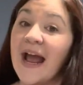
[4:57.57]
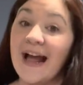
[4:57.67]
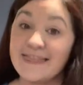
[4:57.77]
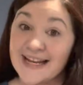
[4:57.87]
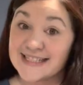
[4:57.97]

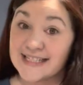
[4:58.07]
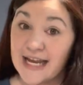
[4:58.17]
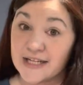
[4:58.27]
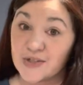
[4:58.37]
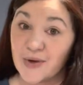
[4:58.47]
And that's the
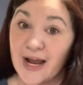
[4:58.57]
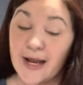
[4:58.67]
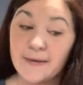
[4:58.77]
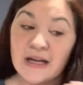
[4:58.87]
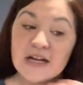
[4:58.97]
end,
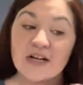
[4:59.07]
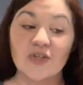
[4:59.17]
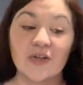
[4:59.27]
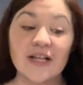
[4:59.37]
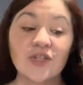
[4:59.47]
okay?
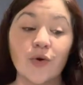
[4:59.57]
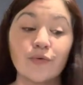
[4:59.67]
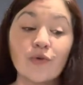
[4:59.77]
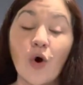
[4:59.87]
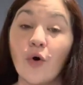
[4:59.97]
So let's go
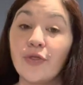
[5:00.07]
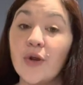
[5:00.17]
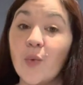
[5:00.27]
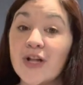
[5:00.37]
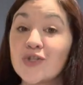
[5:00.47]
through the whole
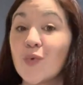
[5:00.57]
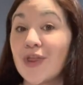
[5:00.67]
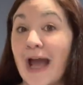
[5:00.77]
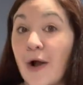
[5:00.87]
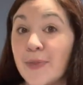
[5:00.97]
thing once
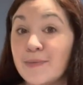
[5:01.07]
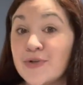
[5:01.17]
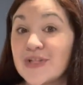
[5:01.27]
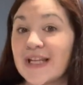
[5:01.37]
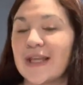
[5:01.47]
without the
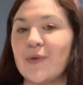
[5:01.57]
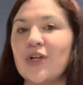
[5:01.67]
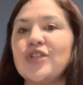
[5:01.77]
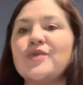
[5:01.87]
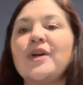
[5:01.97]
music, then we're
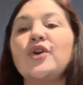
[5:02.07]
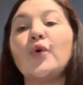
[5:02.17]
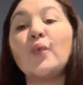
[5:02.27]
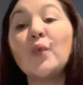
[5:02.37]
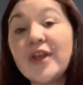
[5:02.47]
gonna do it
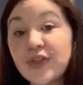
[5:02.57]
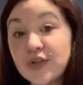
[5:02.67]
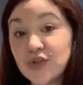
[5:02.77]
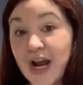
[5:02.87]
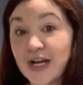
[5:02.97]
with the
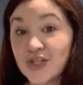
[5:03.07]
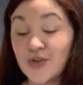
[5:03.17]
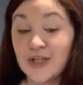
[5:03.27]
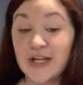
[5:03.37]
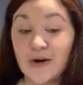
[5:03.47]
track so you
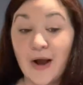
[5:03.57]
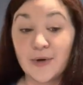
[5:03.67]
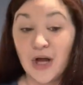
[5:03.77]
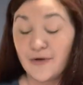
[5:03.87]
can hear how it all